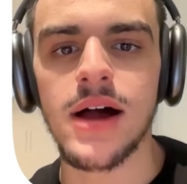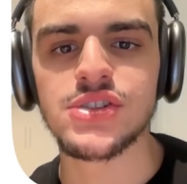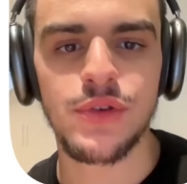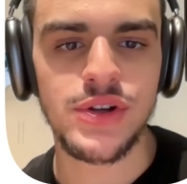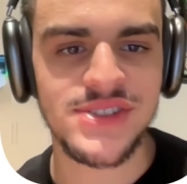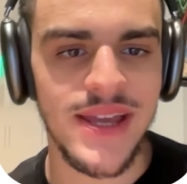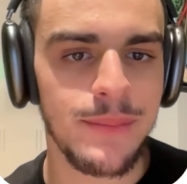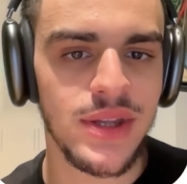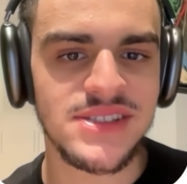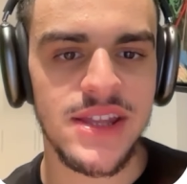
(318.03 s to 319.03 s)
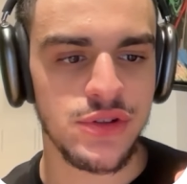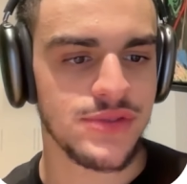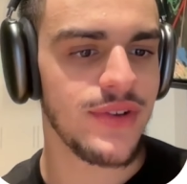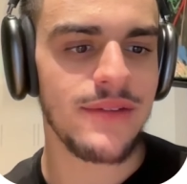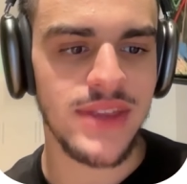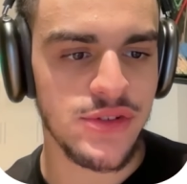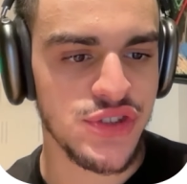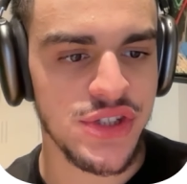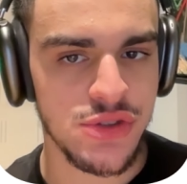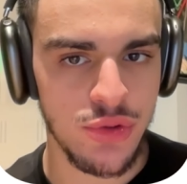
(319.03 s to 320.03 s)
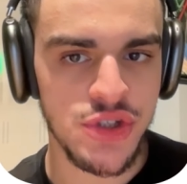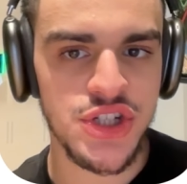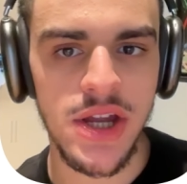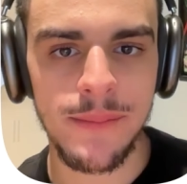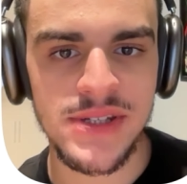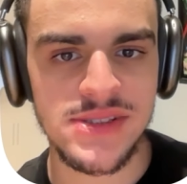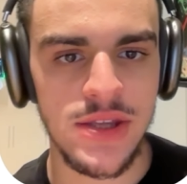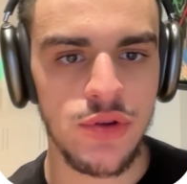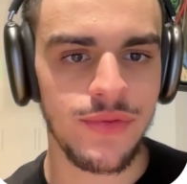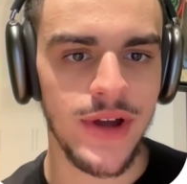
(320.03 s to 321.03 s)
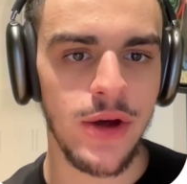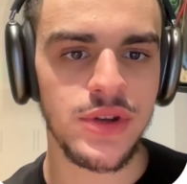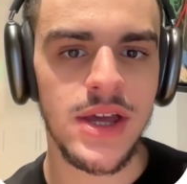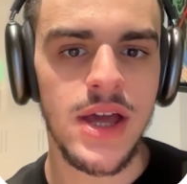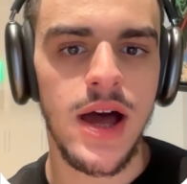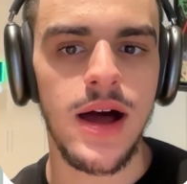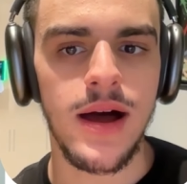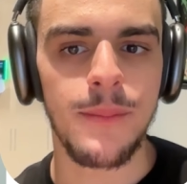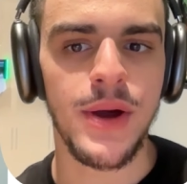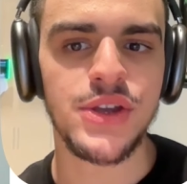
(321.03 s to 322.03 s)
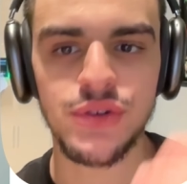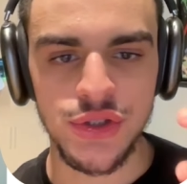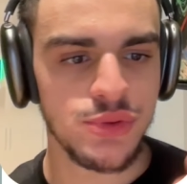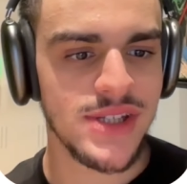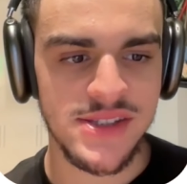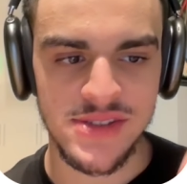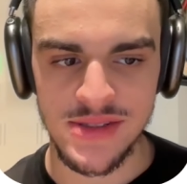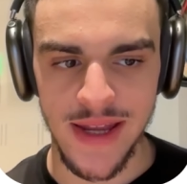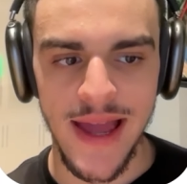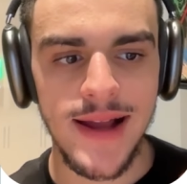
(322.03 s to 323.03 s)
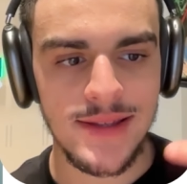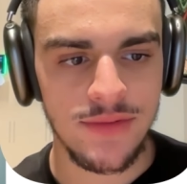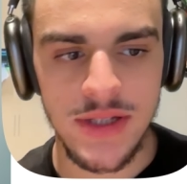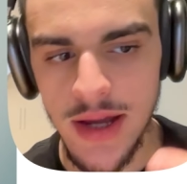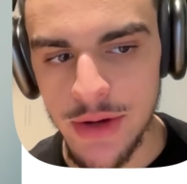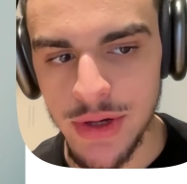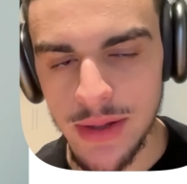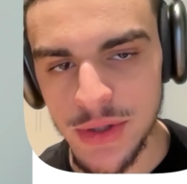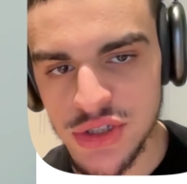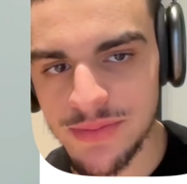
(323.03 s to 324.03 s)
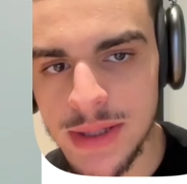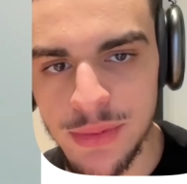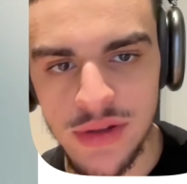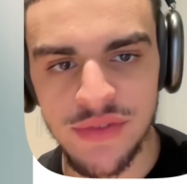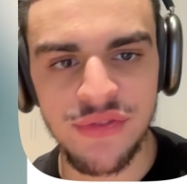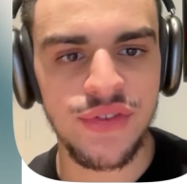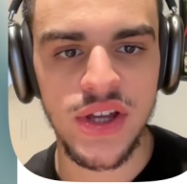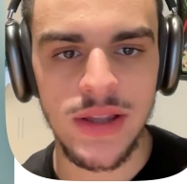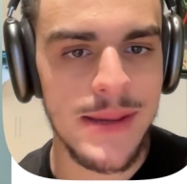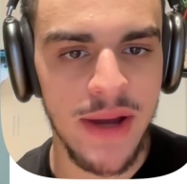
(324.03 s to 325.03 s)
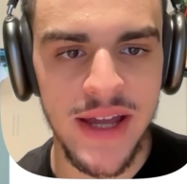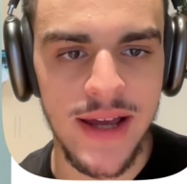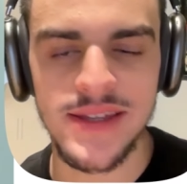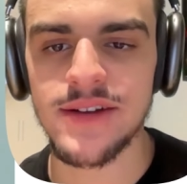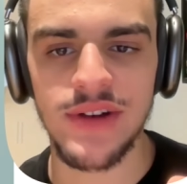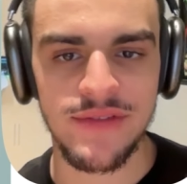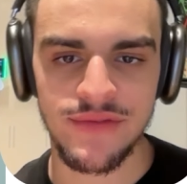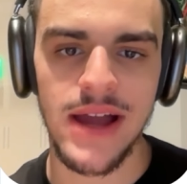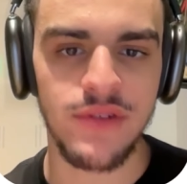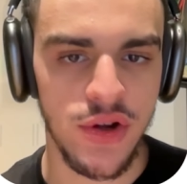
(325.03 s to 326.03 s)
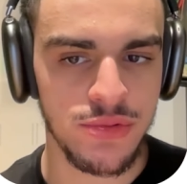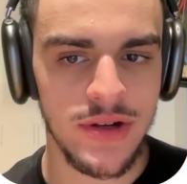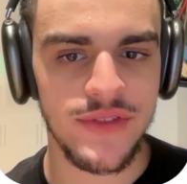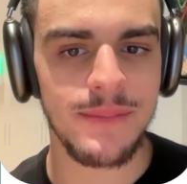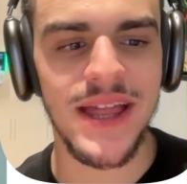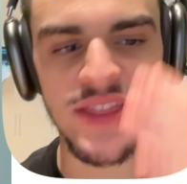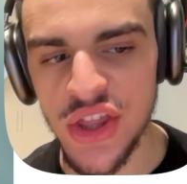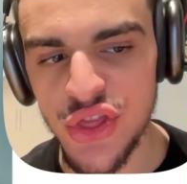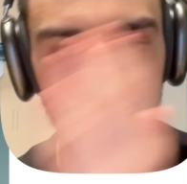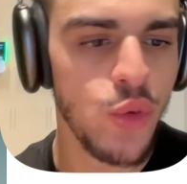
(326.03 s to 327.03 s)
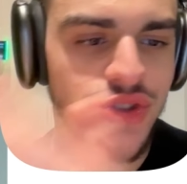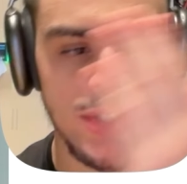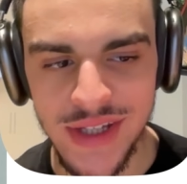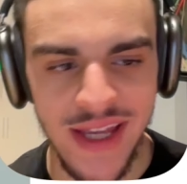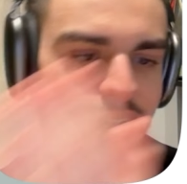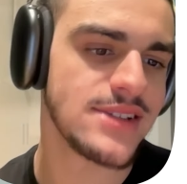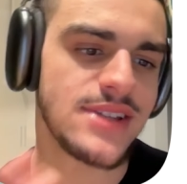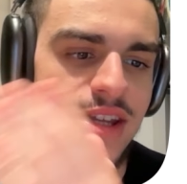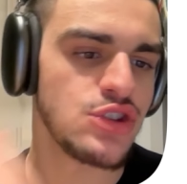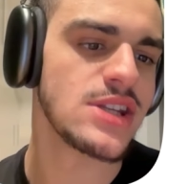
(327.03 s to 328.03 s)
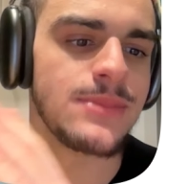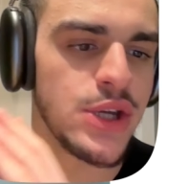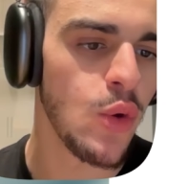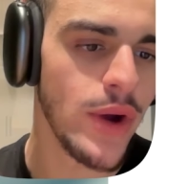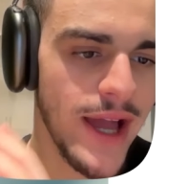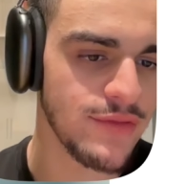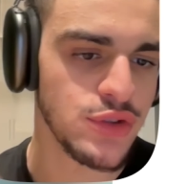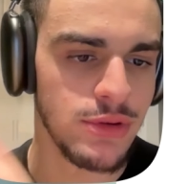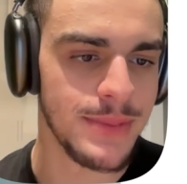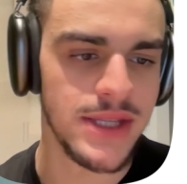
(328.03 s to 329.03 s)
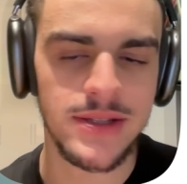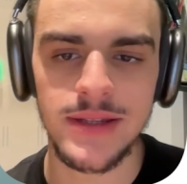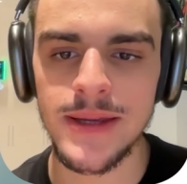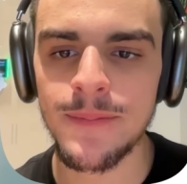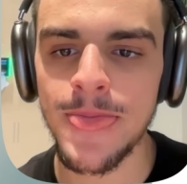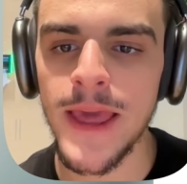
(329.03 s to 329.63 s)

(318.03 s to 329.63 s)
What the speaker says: So, for example, let's say there's 5,000 construction companies that you found, but your use case is like actively hiring a bunch of people. If Clay might identify 500 of them, and then those are the guys that you need to be going after repeatedly.